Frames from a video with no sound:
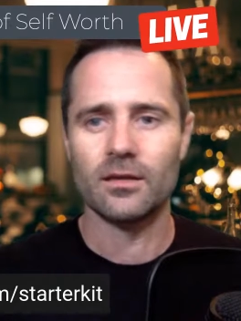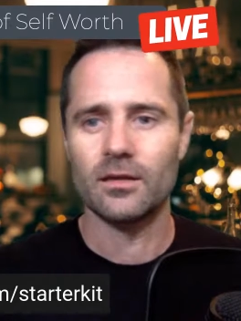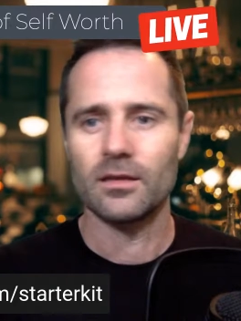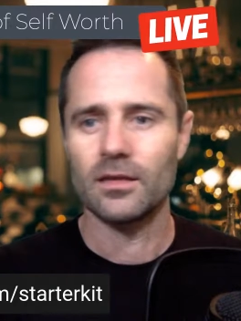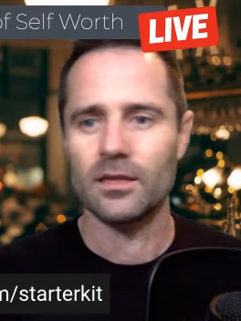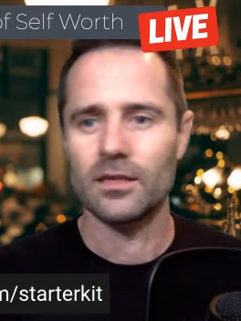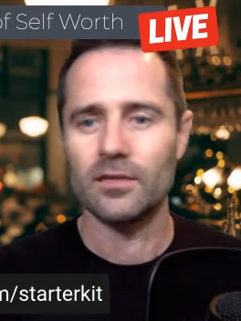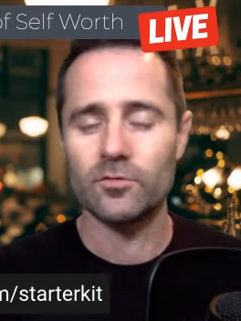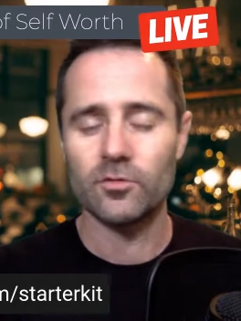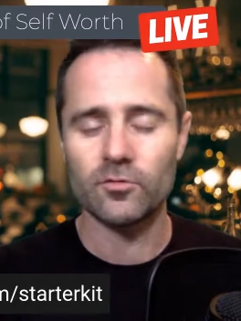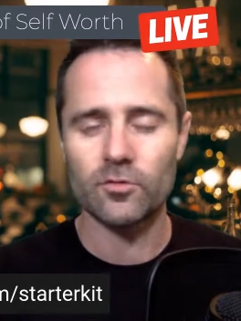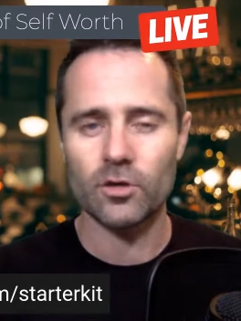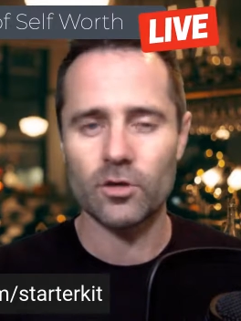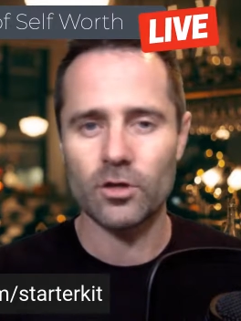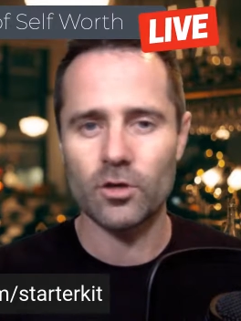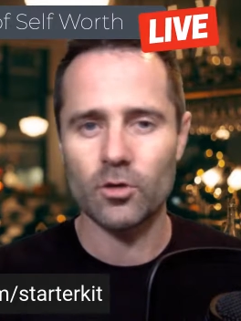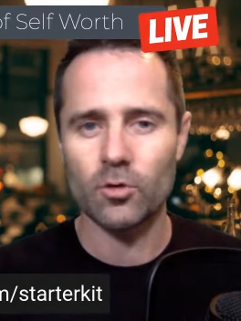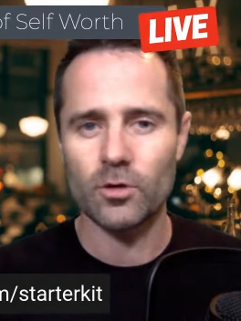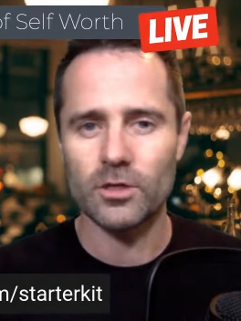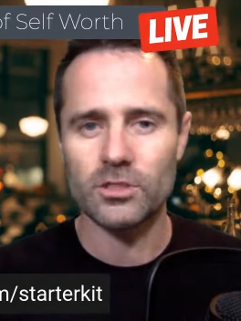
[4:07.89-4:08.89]
If you've got a
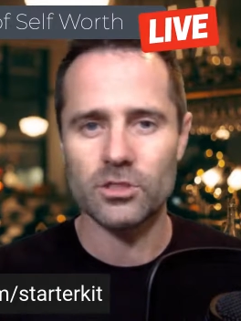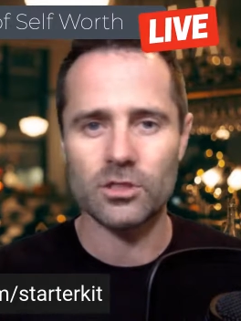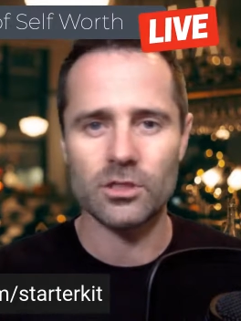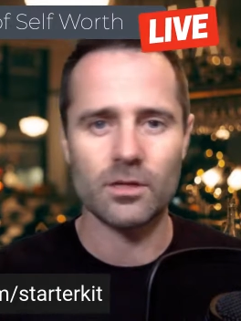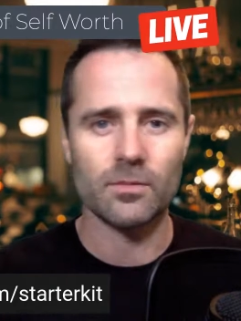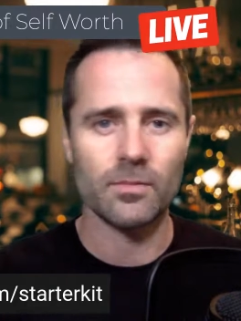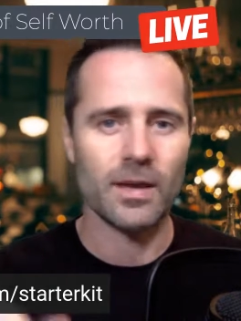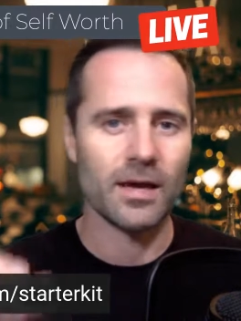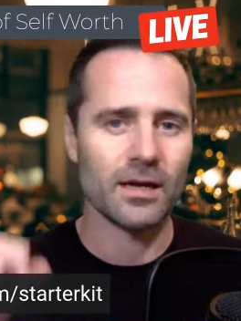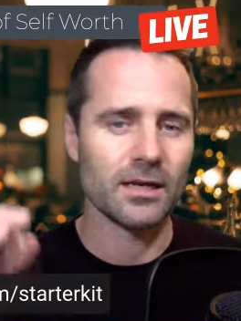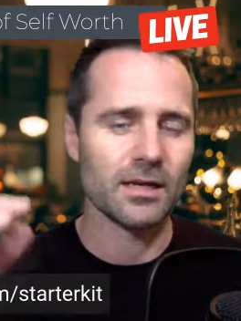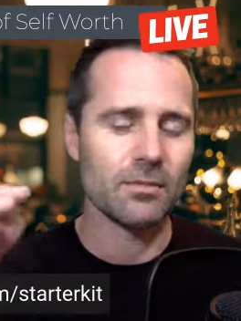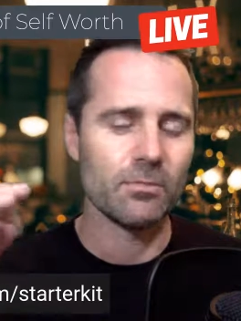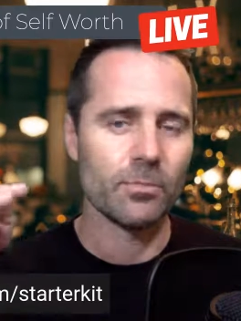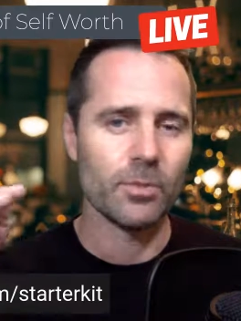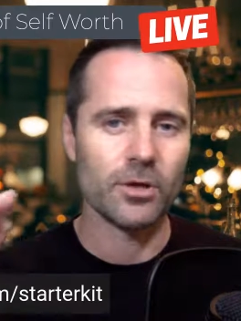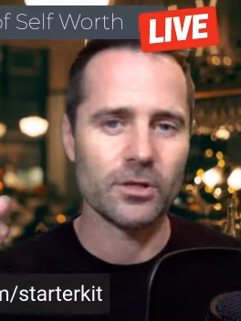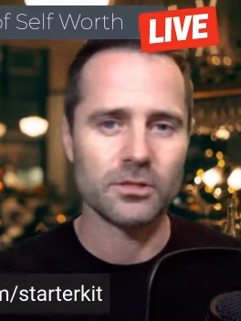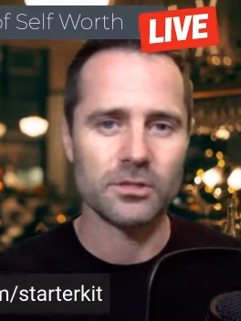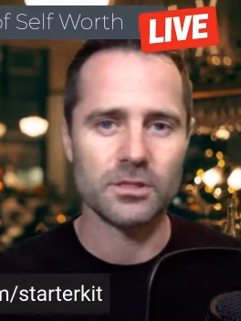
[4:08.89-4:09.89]
question about
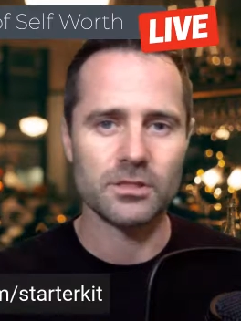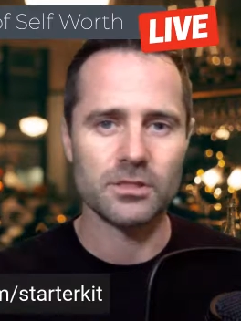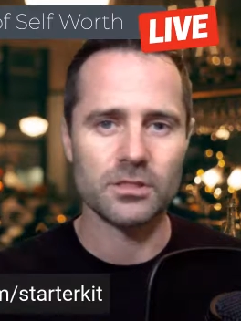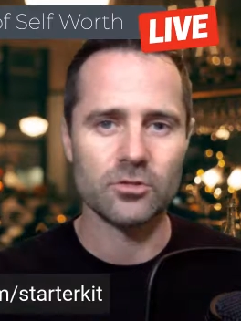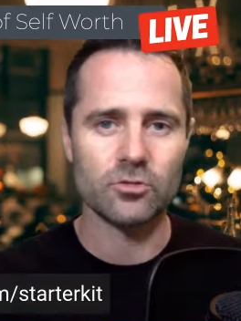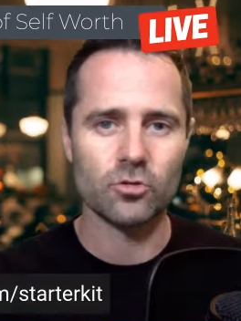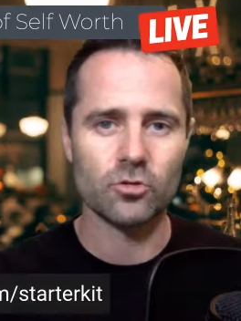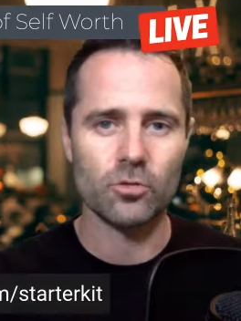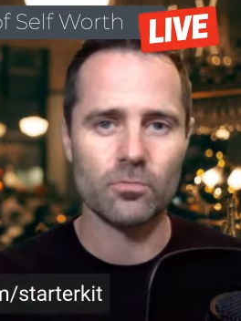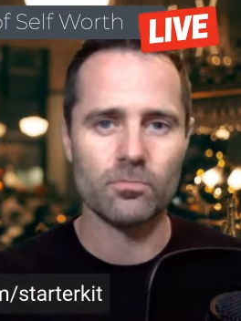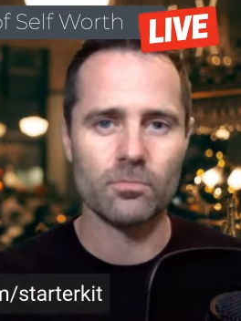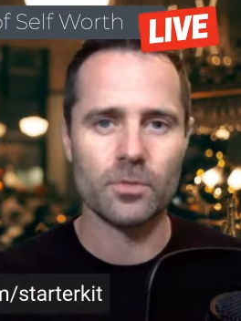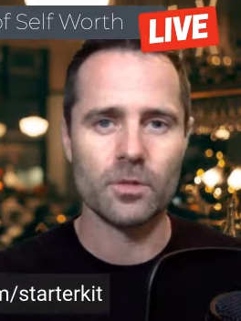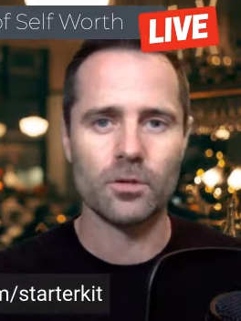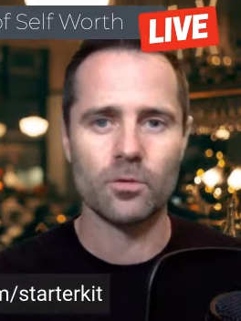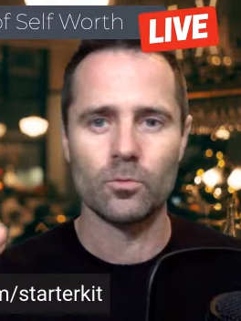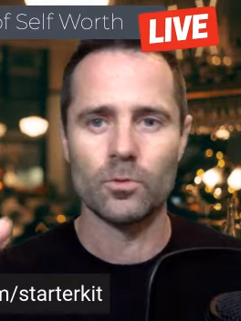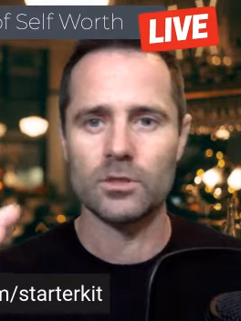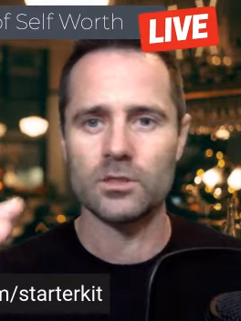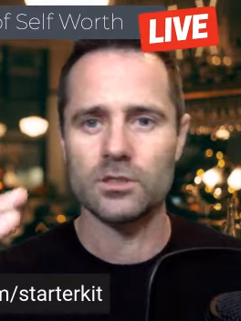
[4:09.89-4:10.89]
imposter syndrome,
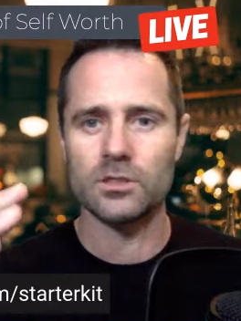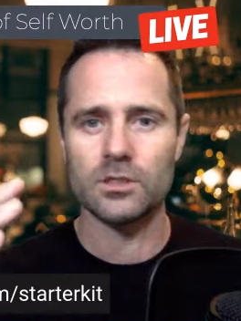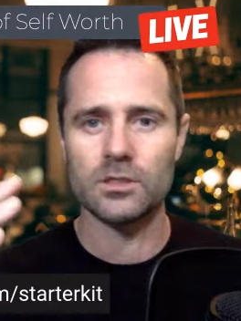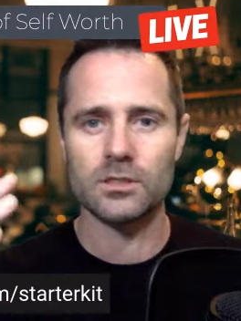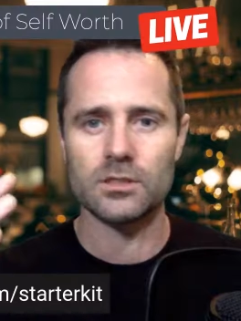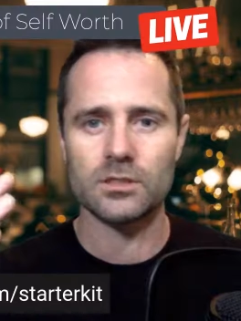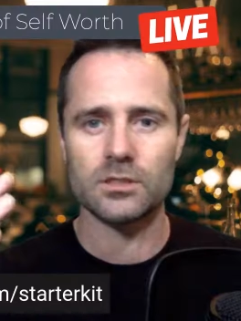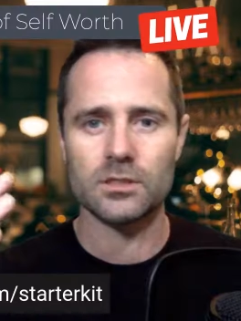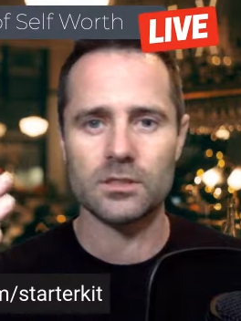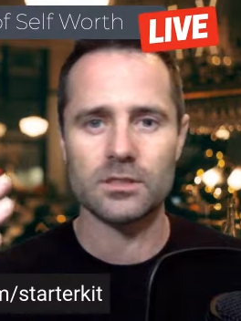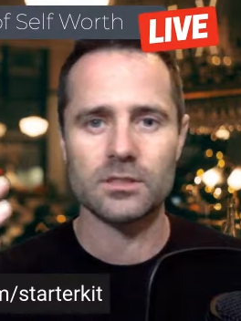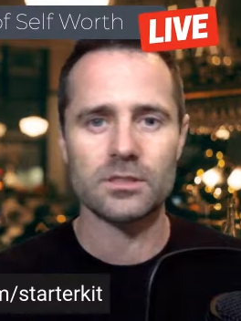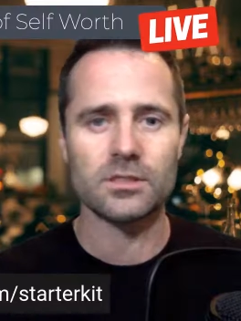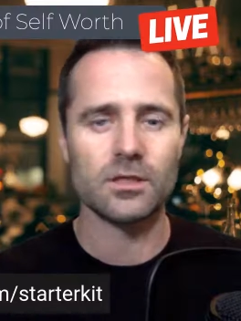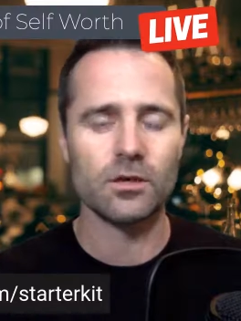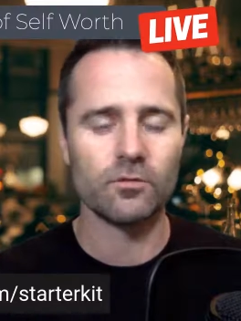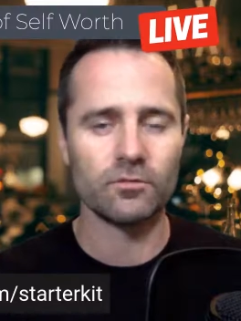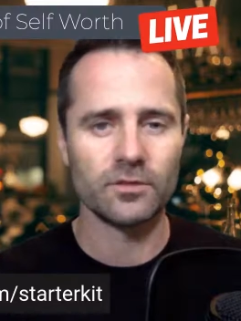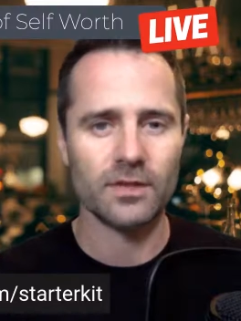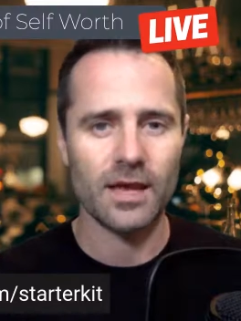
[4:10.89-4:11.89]
which is
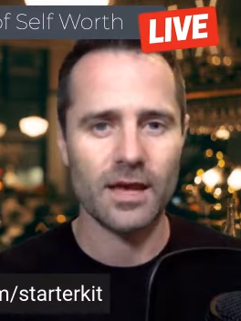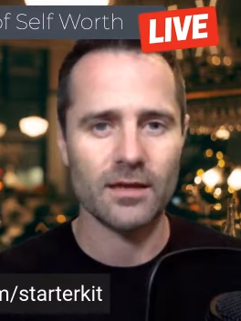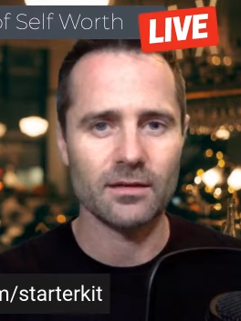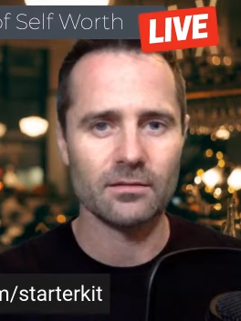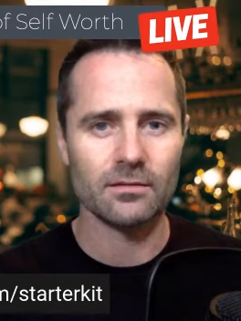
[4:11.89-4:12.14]
self-doubt